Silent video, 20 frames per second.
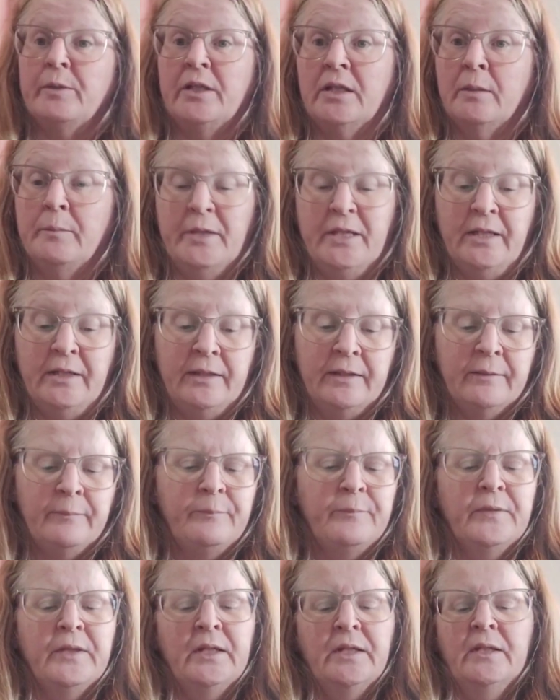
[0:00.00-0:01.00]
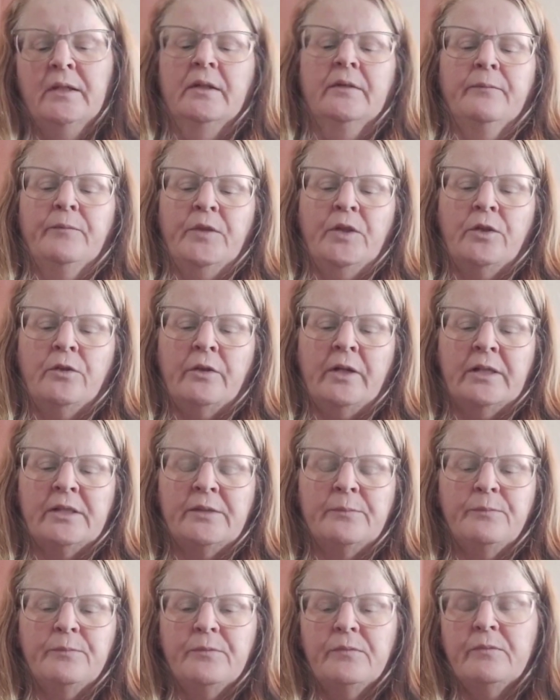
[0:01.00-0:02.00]
be a bee. All
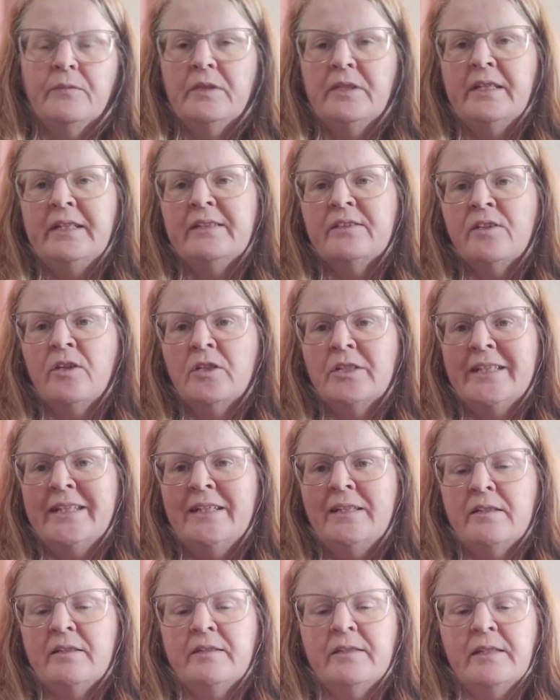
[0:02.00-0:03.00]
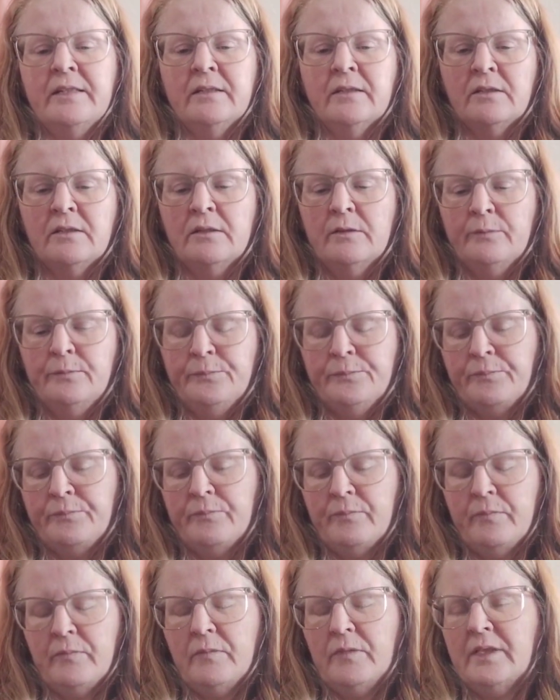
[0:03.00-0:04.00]
right. These aren't heat sealed.
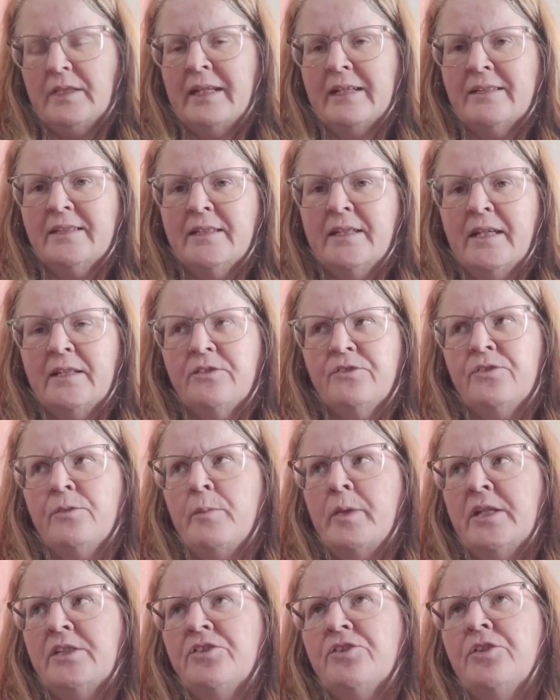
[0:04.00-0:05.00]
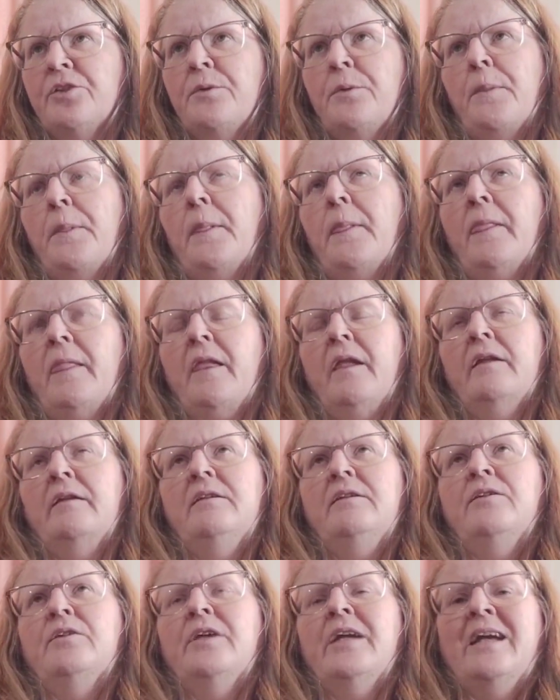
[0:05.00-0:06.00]
That's an extra measure
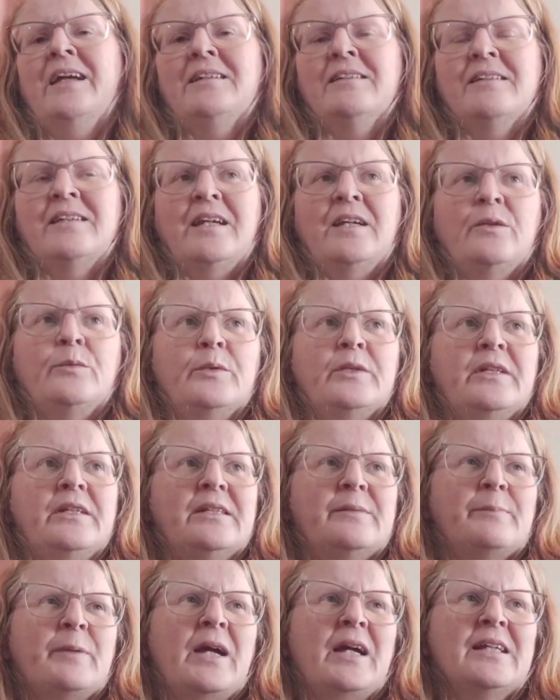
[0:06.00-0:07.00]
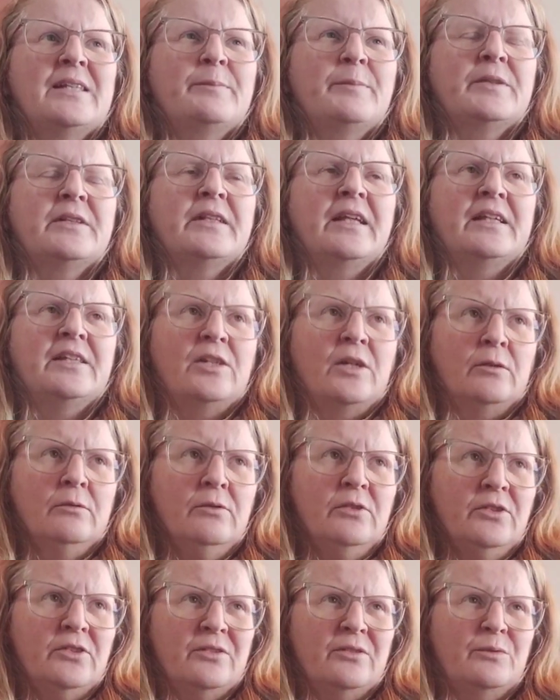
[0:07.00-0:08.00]
you can take with these bags, but they
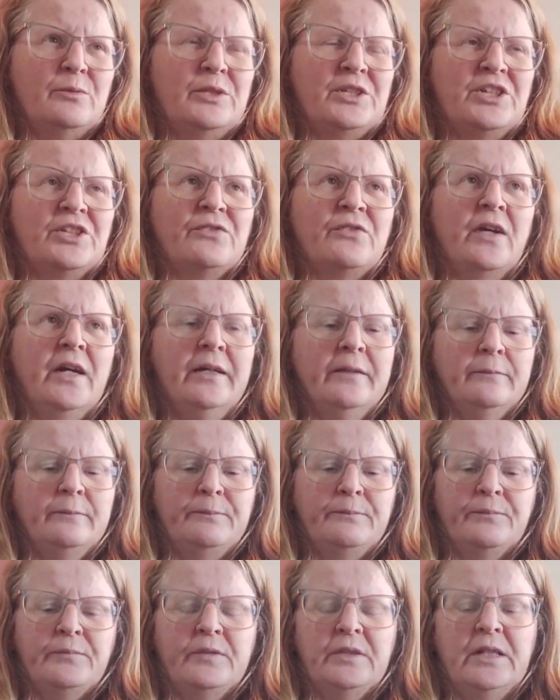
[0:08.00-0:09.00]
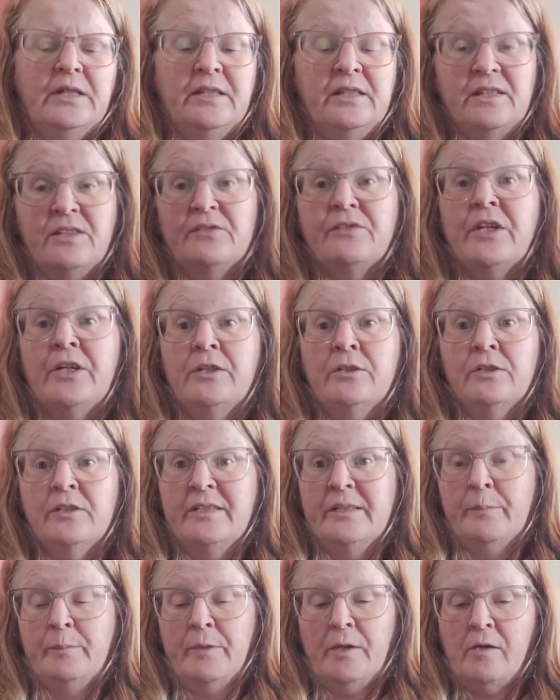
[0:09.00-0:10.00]
don't, which is fine. It is a very
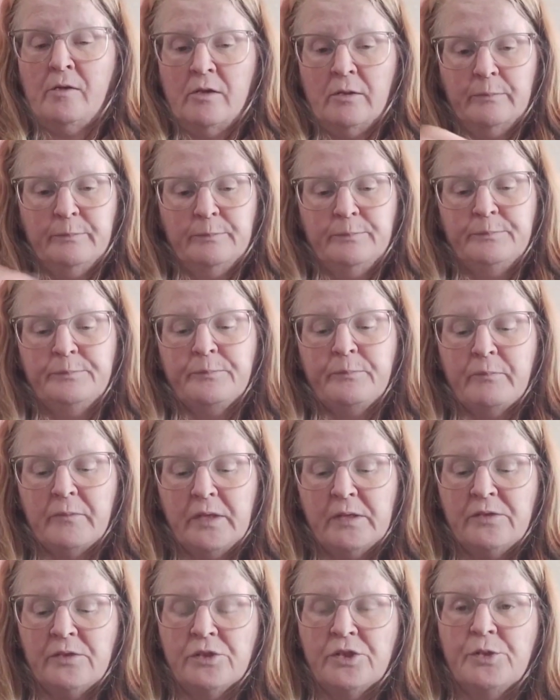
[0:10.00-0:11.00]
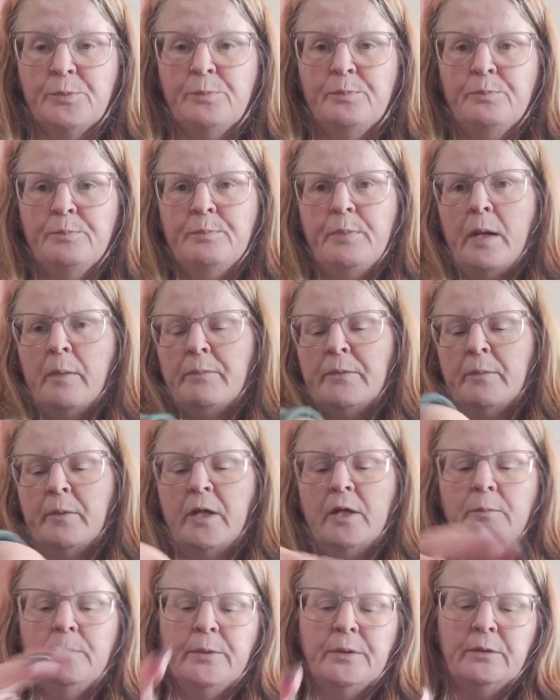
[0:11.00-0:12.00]
good Ziploc. So just pop them
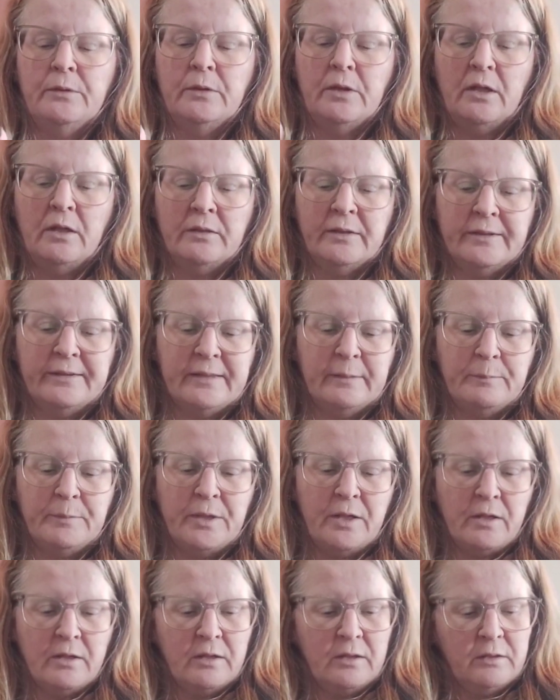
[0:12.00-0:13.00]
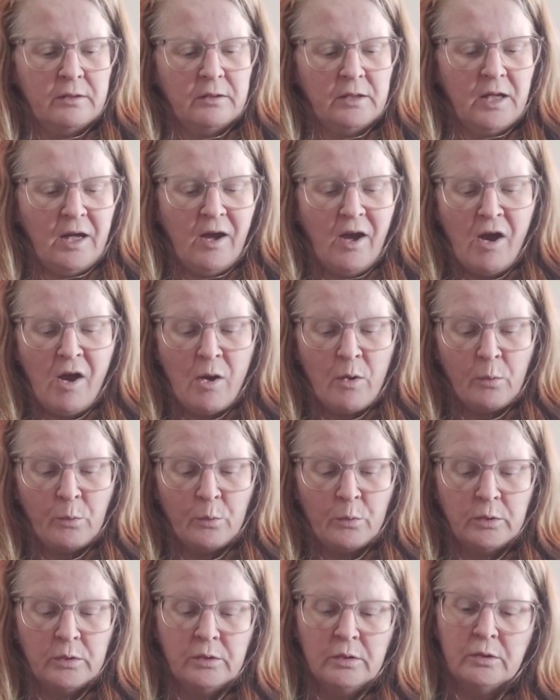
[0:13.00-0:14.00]
open on the Ziploc.
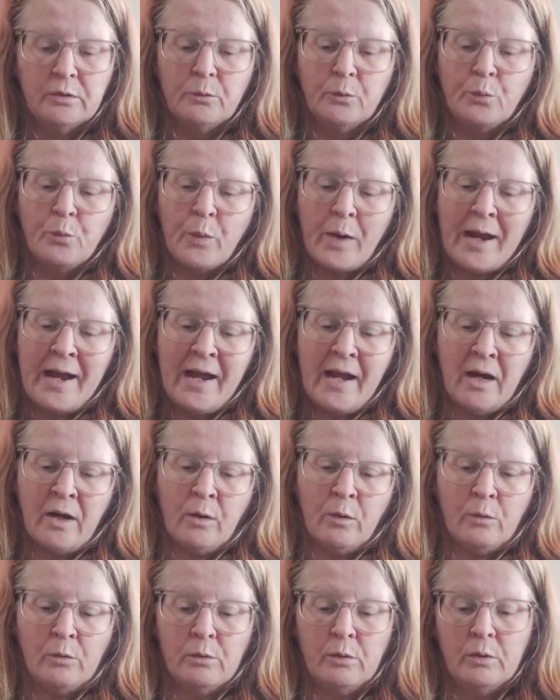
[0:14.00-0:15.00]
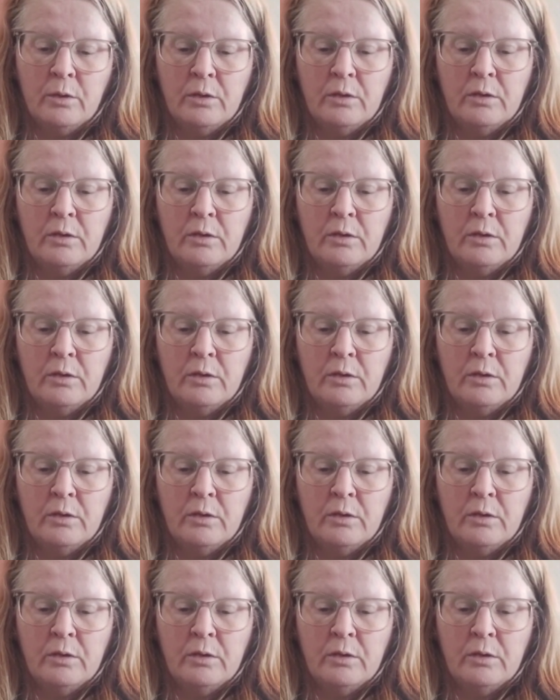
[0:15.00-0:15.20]
Oh, wow.